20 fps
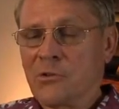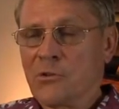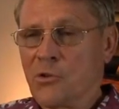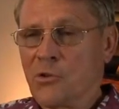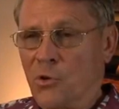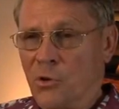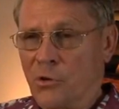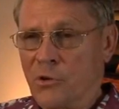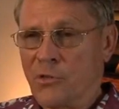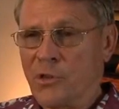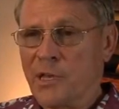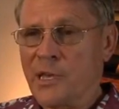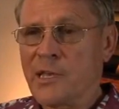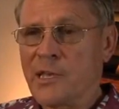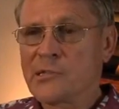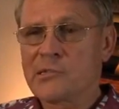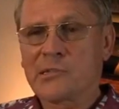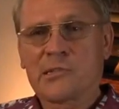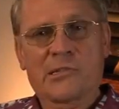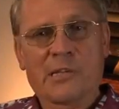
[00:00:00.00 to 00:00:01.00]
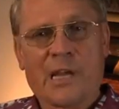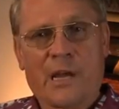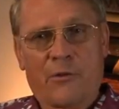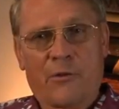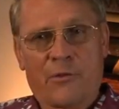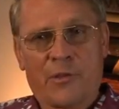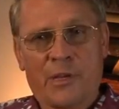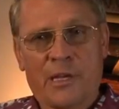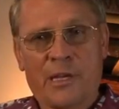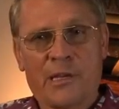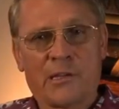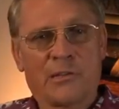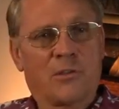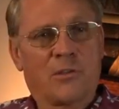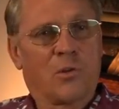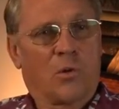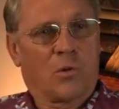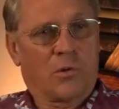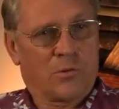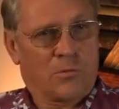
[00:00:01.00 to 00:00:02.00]
Northeast, southeast,
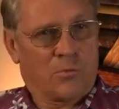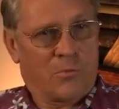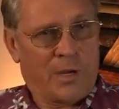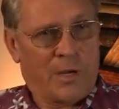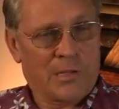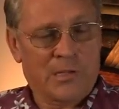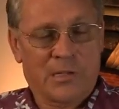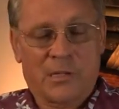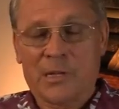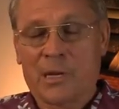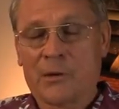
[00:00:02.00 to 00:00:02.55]
northwest.